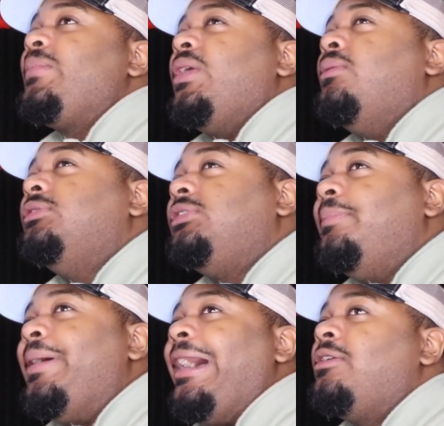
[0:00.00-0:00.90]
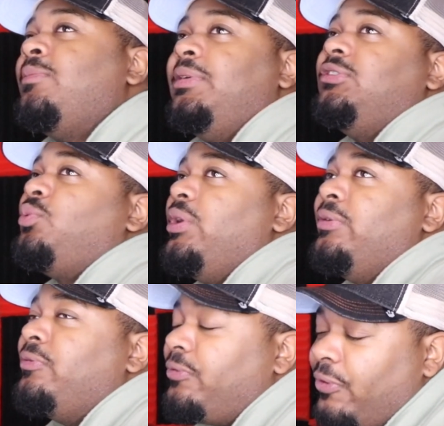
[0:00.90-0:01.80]
it was the battle
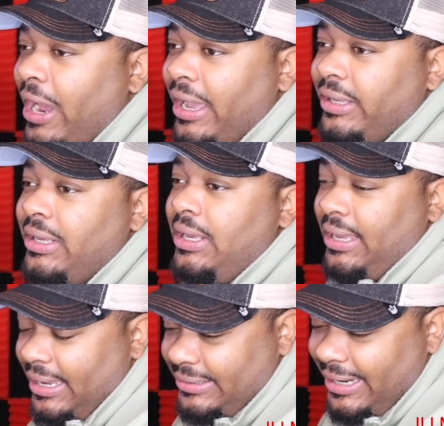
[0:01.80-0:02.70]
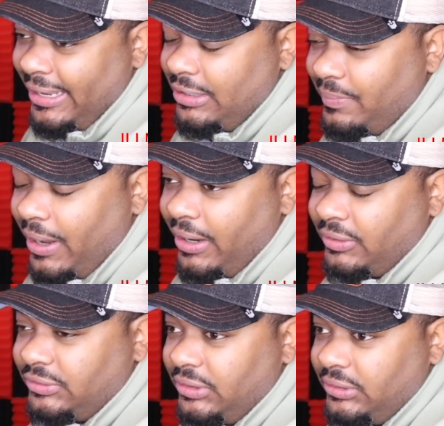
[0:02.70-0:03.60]
between Frack and Danny
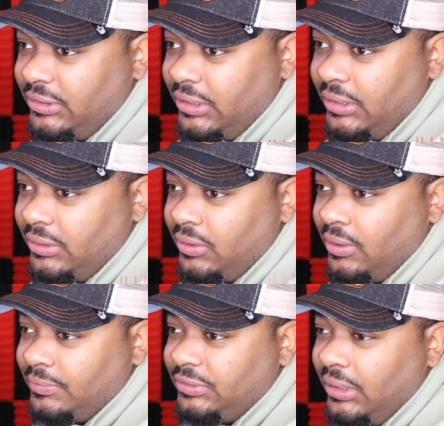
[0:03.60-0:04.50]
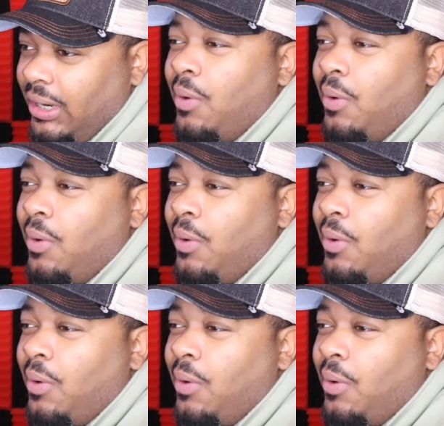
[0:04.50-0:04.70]
Myers that he did. You know what I'm saying?